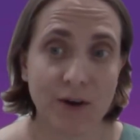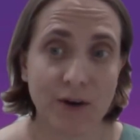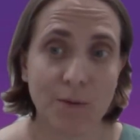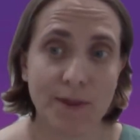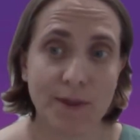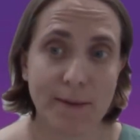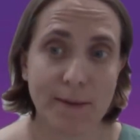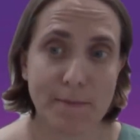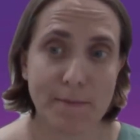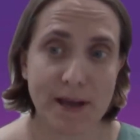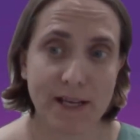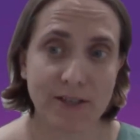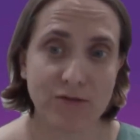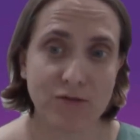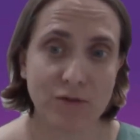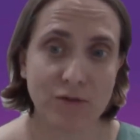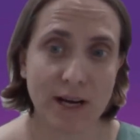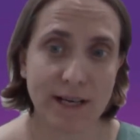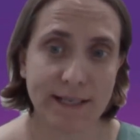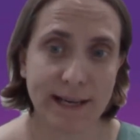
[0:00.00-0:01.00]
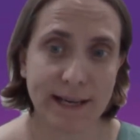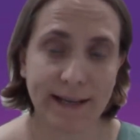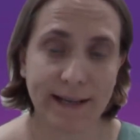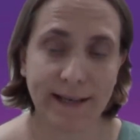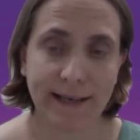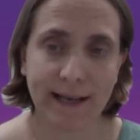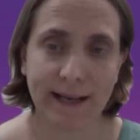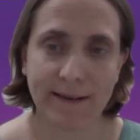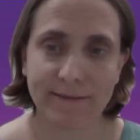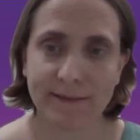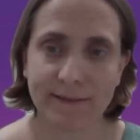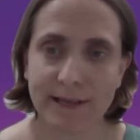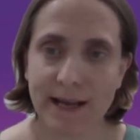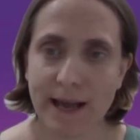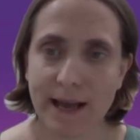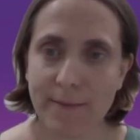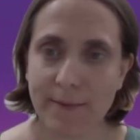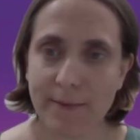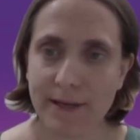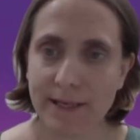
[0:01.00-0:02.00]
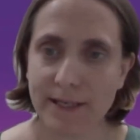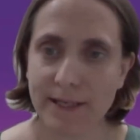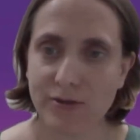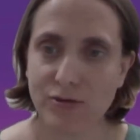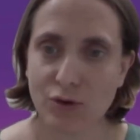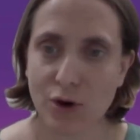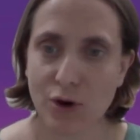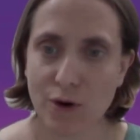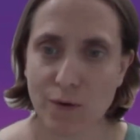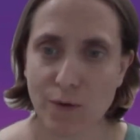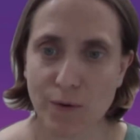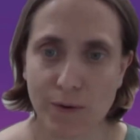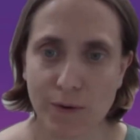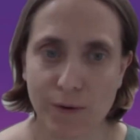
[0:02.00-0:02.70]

or were they mixed right and left right.